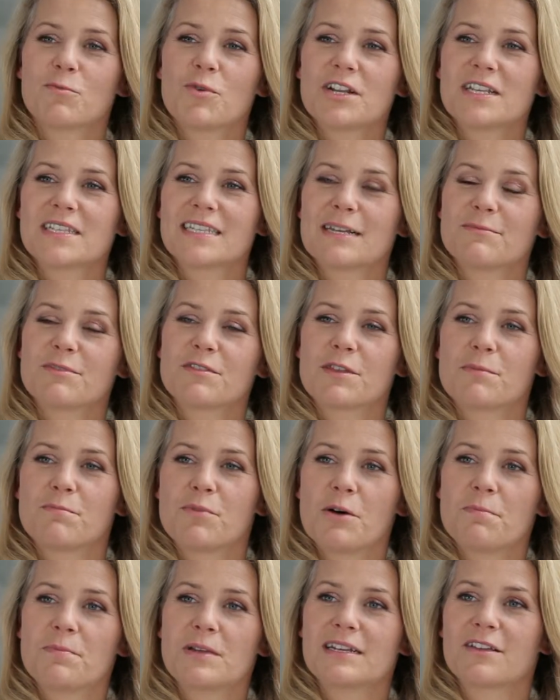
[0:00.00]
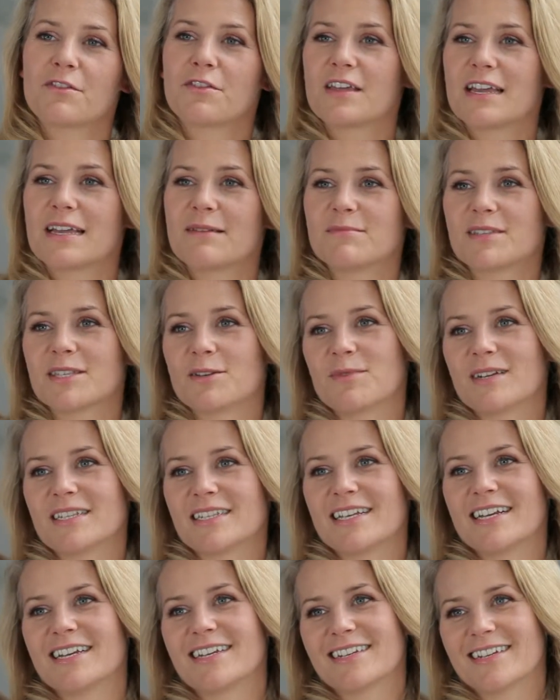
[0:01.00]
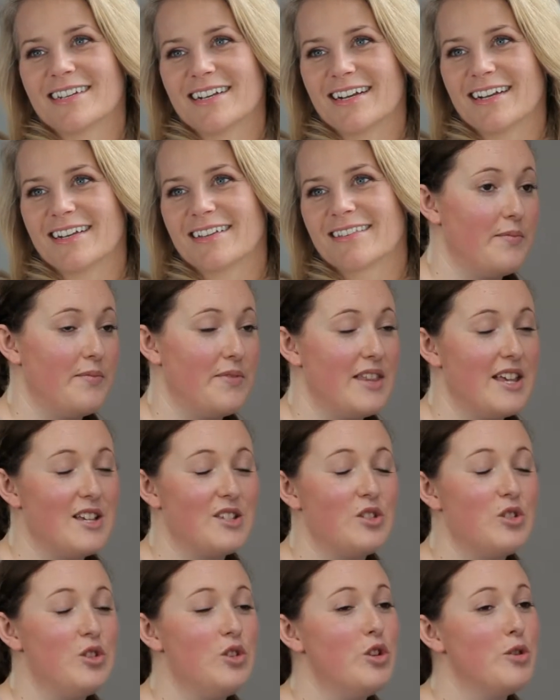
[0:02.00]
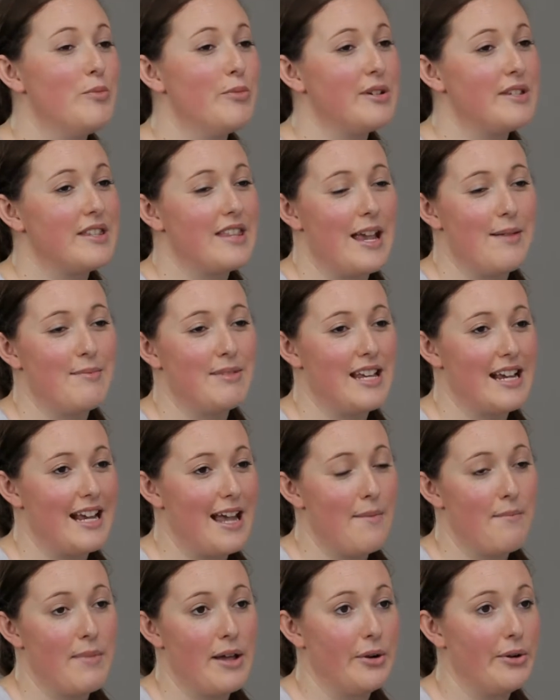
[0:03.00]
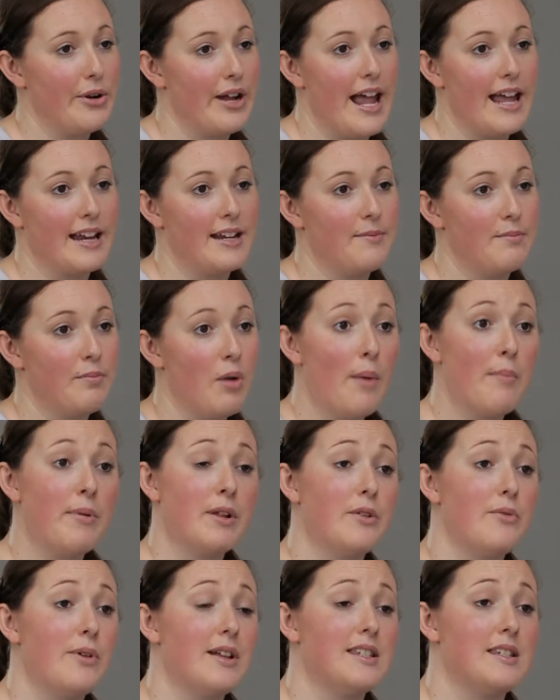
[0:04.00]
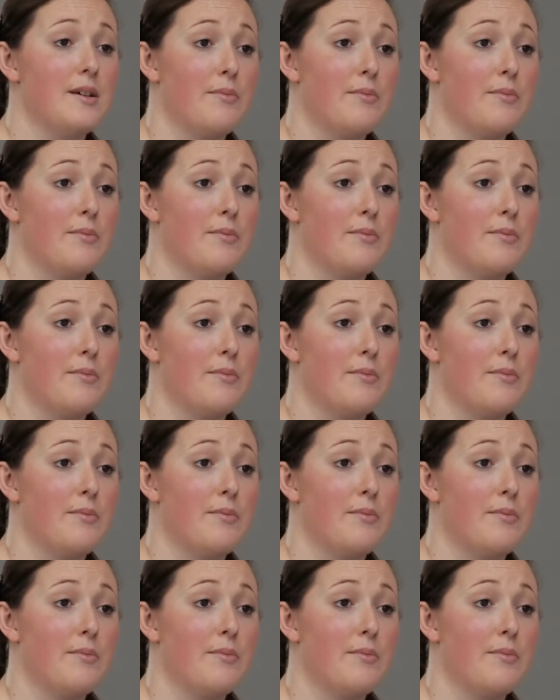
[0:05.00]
are some of the popular themes that we're seeing today? There's numerous themes that can be created. Popular ones at